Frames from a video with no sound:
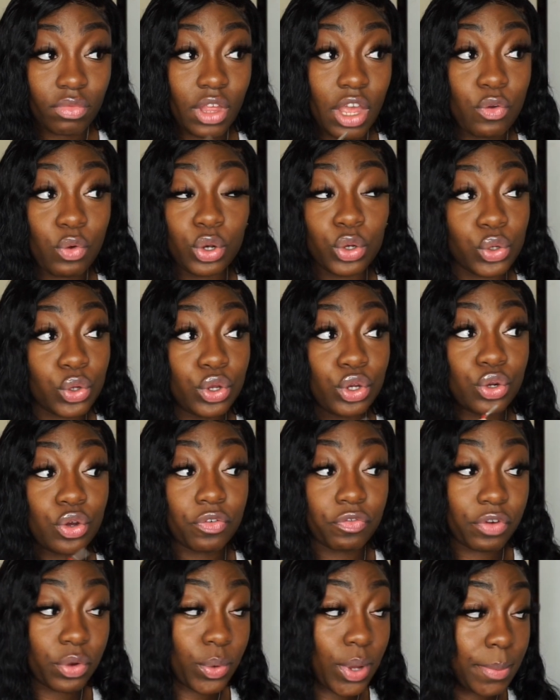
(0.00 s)
You can do a
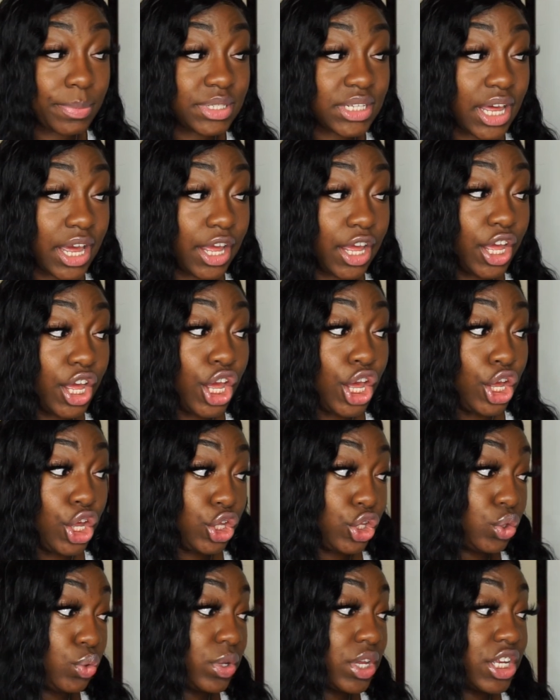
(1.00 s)
free website.
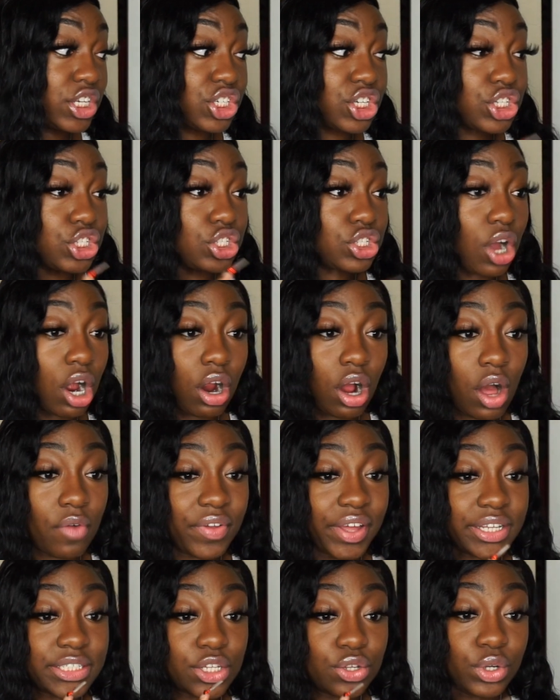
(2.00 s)
You can just start off
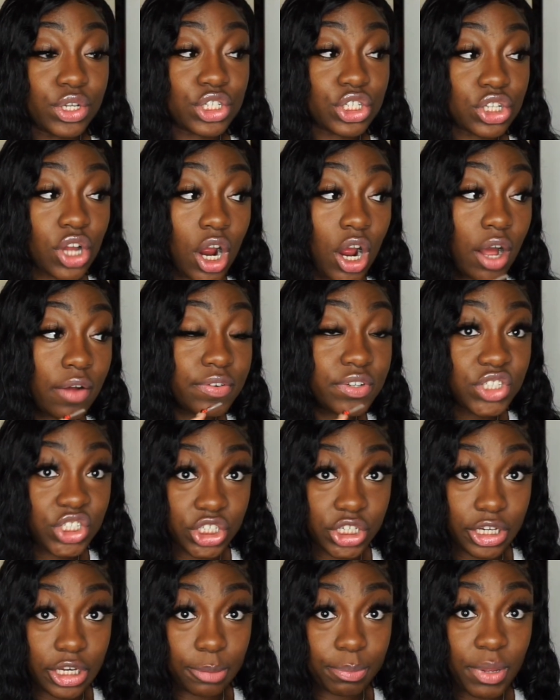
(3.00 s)
you can start off
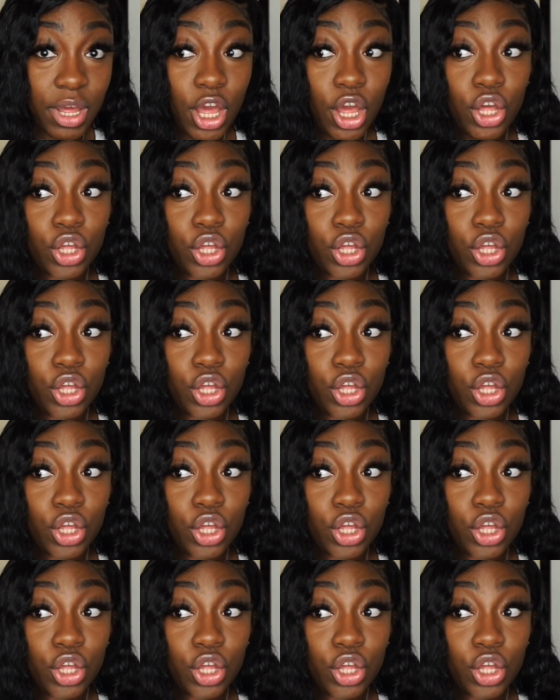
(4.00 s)
cheap.